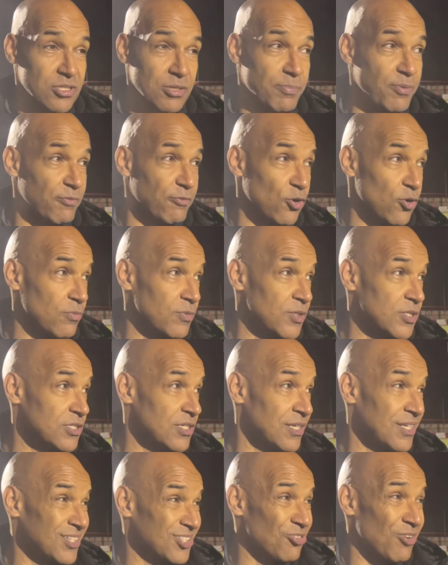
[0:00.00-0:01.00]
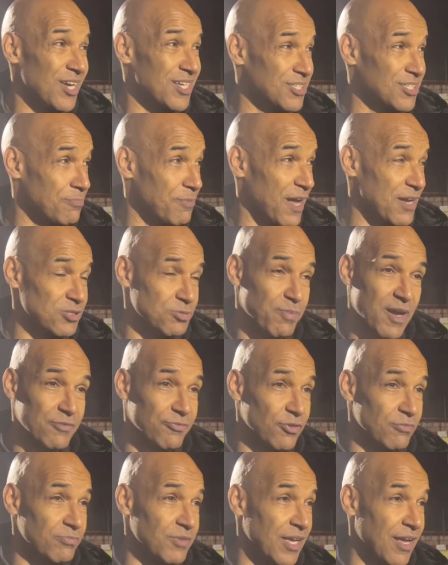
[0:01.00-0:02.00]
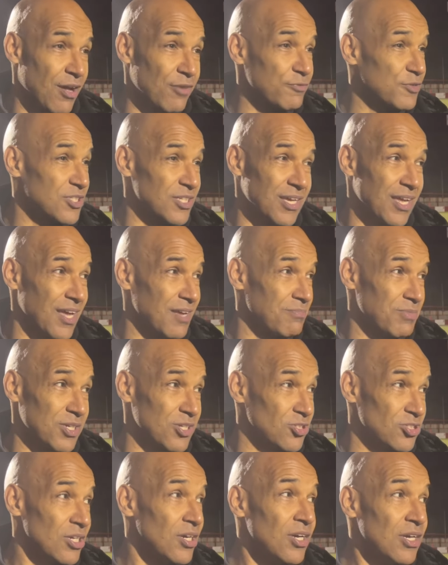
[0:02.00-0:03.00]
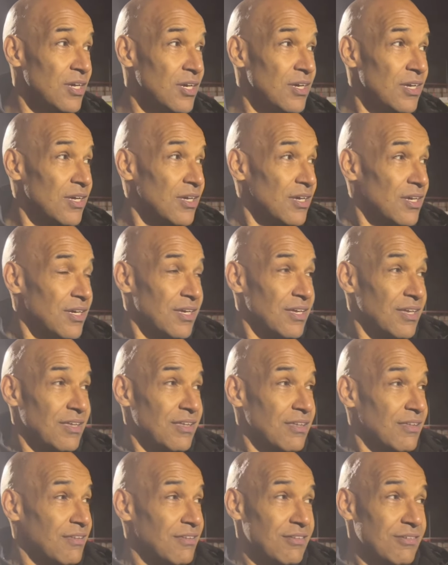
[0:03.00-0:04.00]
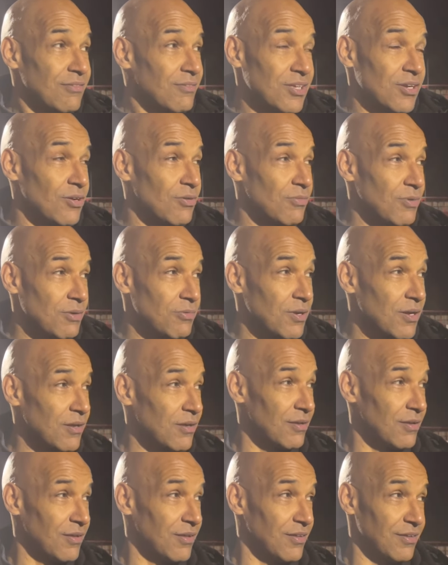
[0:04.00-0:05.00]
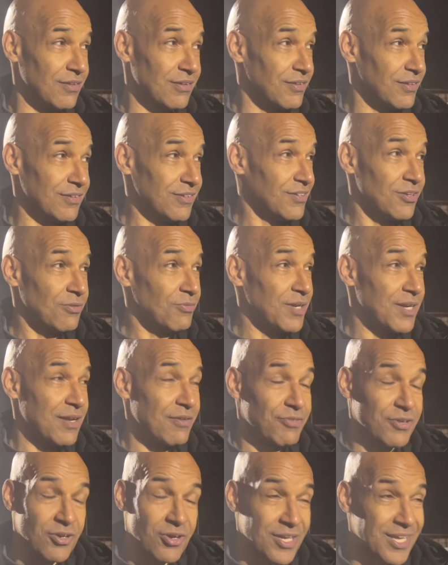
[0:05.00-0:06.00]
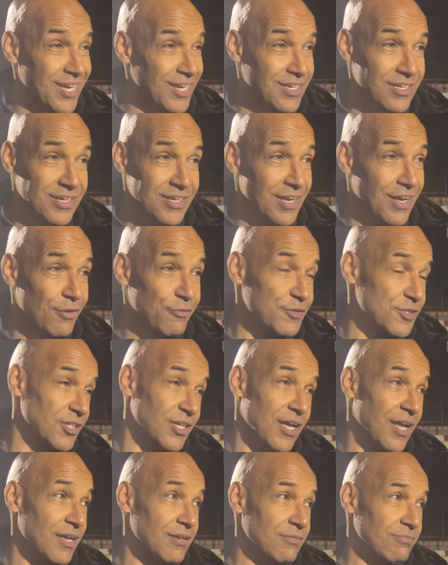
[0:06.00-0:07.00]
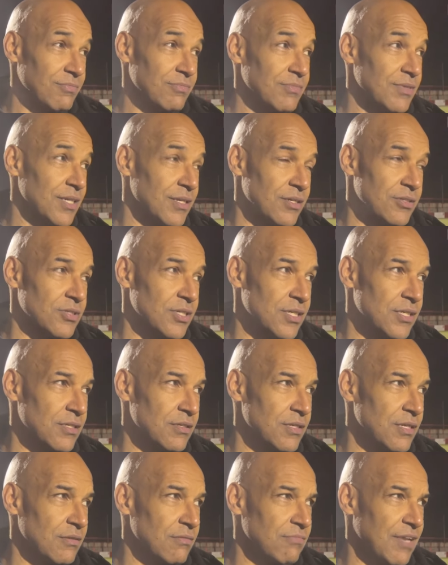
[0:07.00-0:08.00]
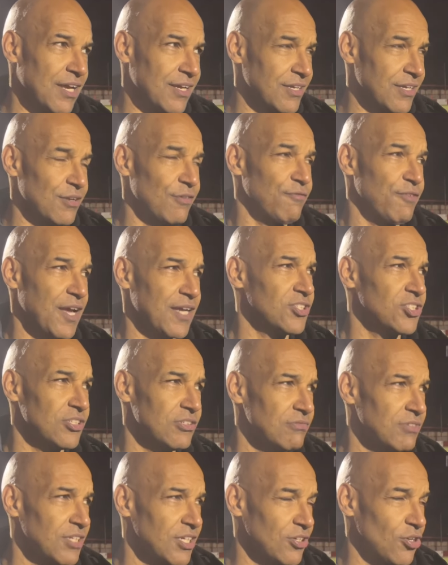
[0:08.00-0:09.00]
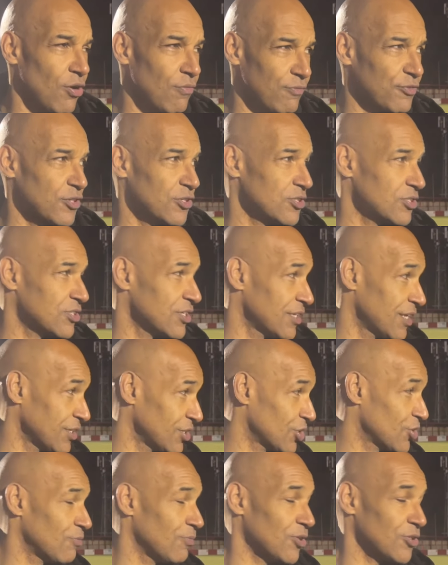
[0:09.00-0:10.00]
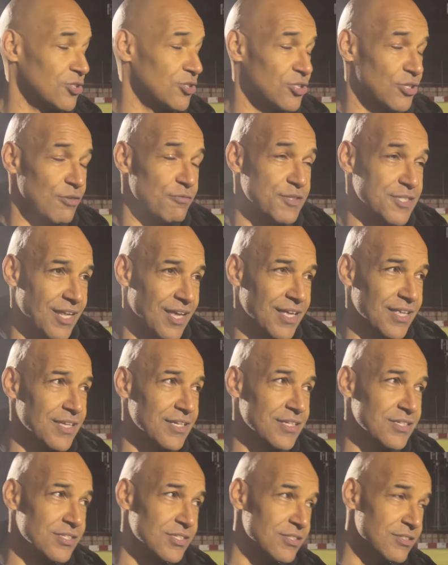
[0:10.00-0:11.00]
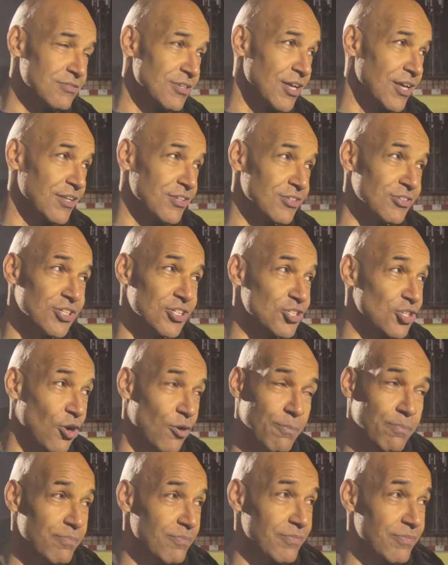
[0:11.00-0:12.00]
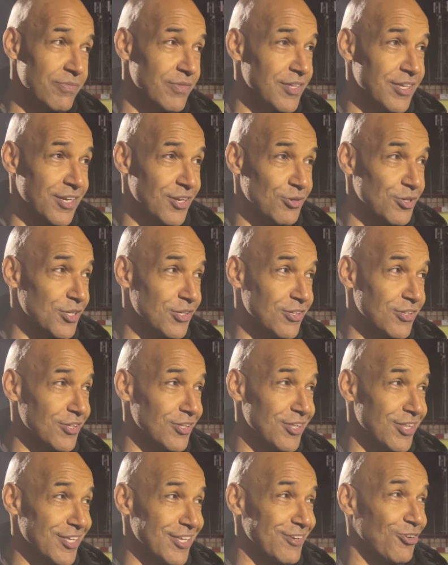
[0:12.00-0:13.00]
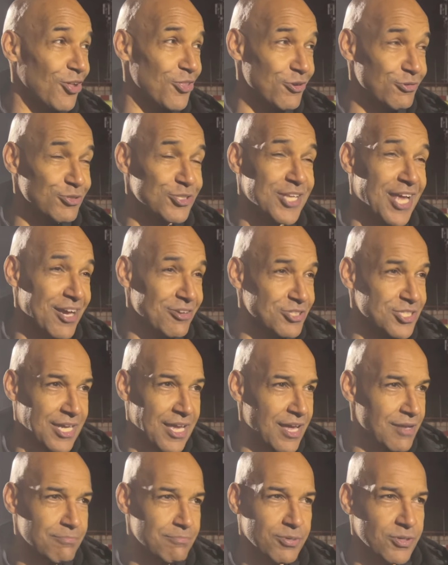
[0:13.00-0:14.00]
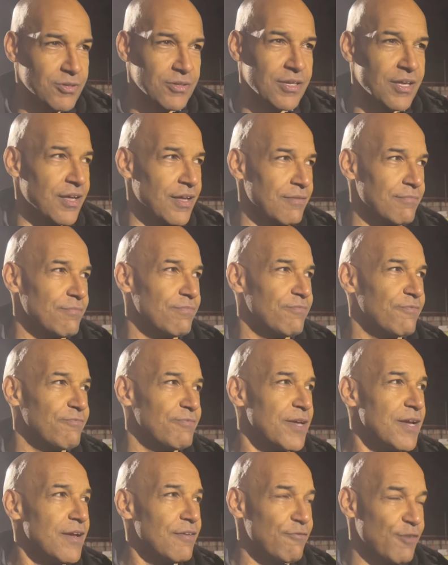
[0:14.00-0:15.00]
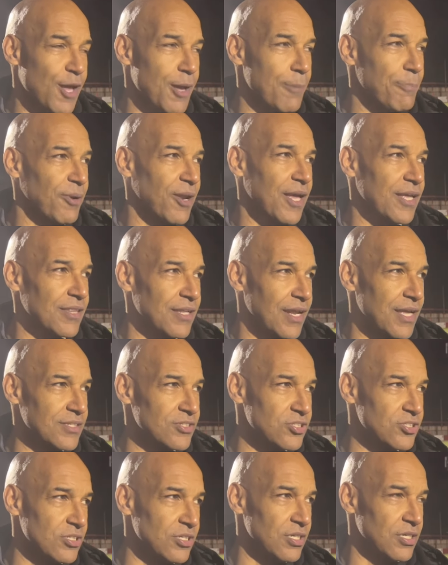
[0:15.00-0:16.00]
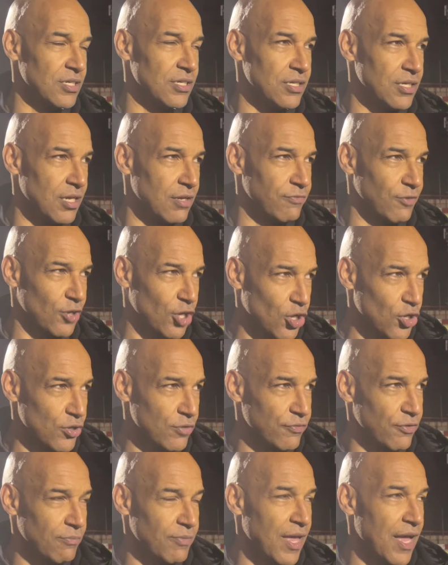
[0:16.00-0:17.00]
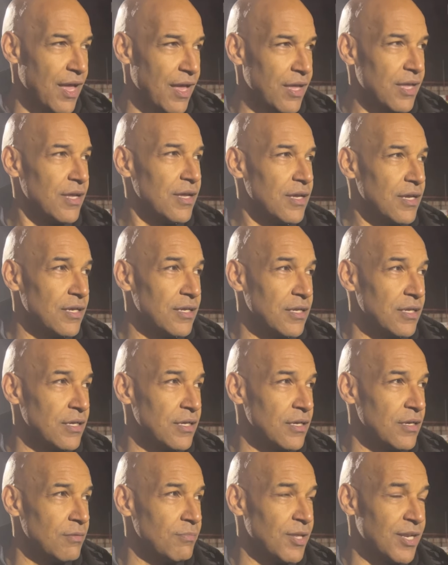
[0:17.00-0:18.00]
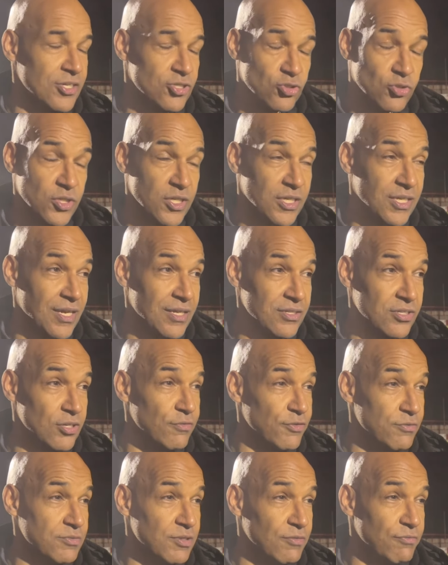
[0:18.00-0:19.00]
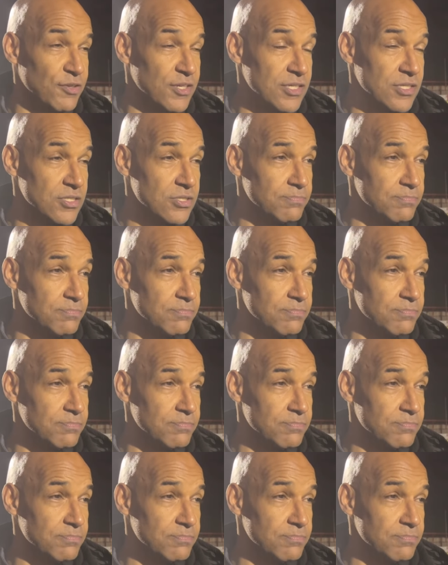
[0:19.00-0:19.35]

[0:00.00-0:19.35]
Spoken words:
a performance. And it's great to bounce back from the Alfreton game, because, you know, we never got a kick in the Alfreton game, you know, and that can affect your confidence. And then you come on a surface like this and you don't, you know, you've got those doubts again. But fair play, the lads have learned from that, and that's all you can do from defeat.